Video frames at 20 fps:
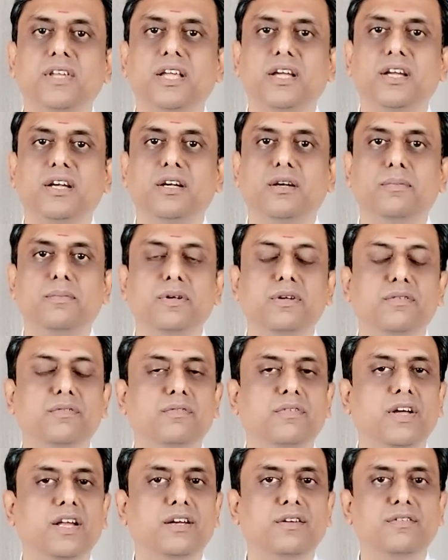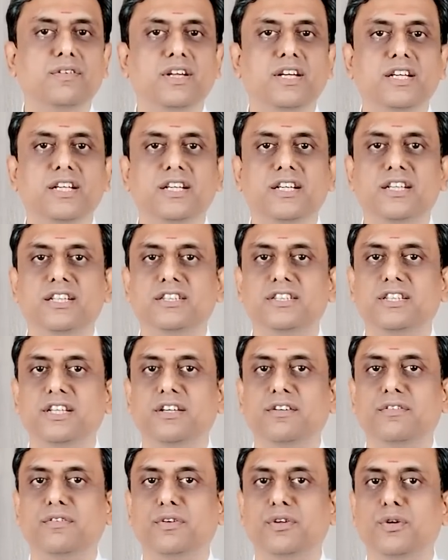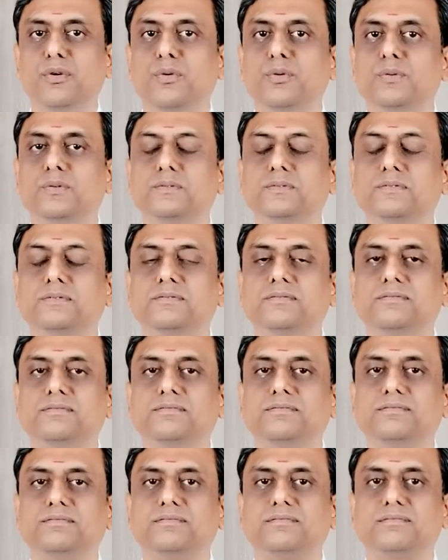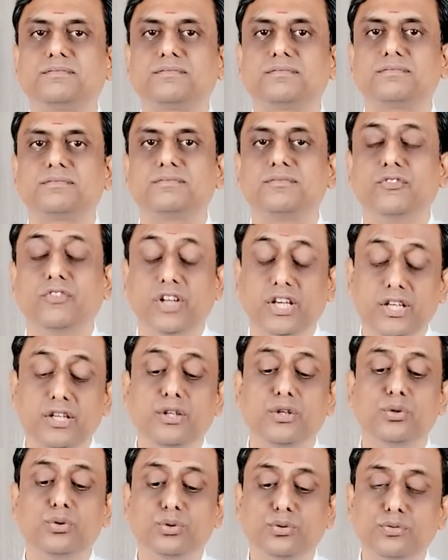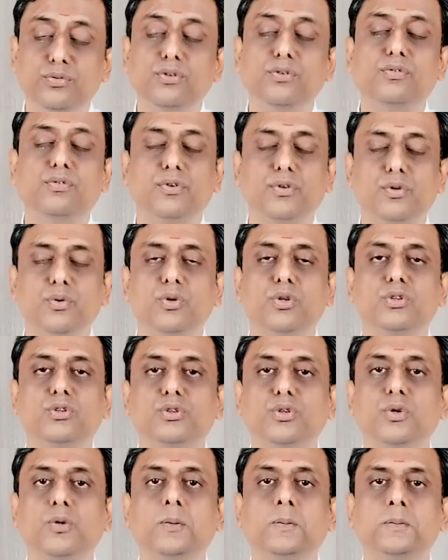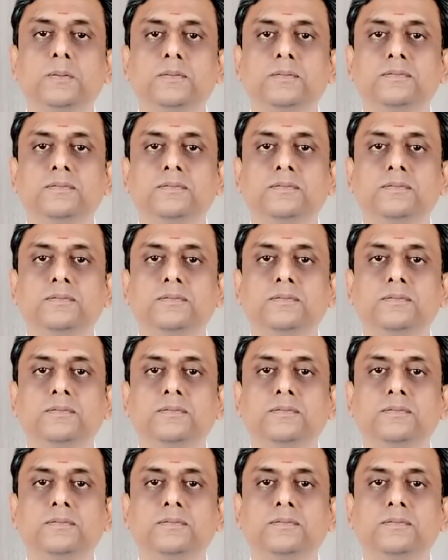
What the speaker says: it will be very, very interesting for you, very useful for you also.